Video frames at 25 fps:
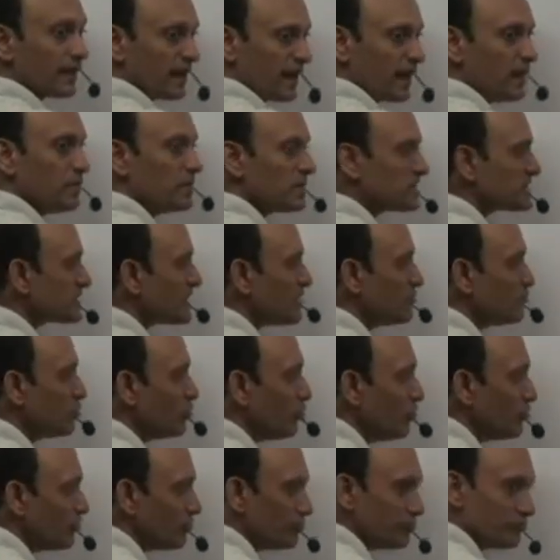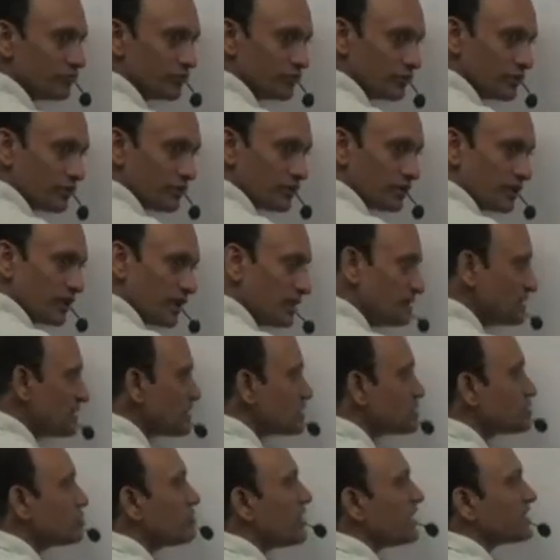A must have moved in
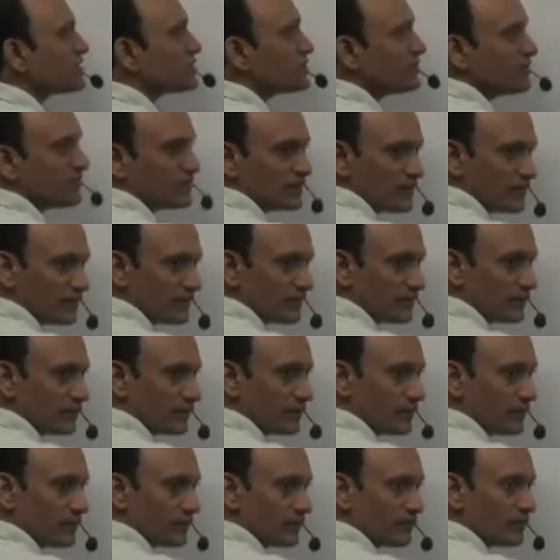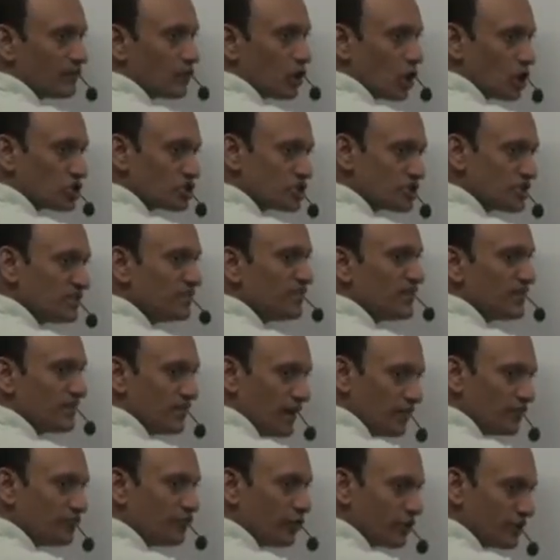this direction with a velocity
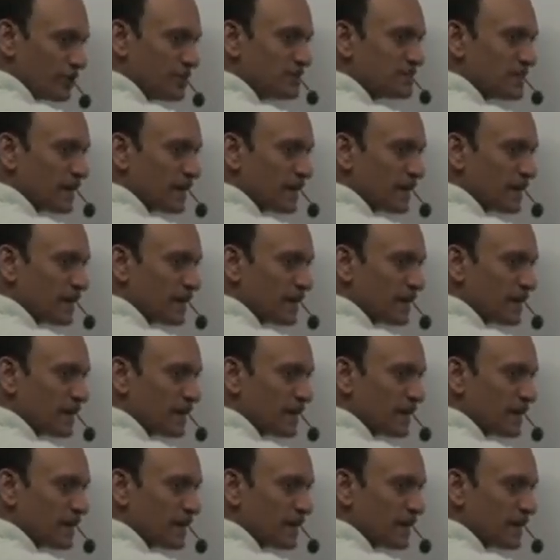v1 for t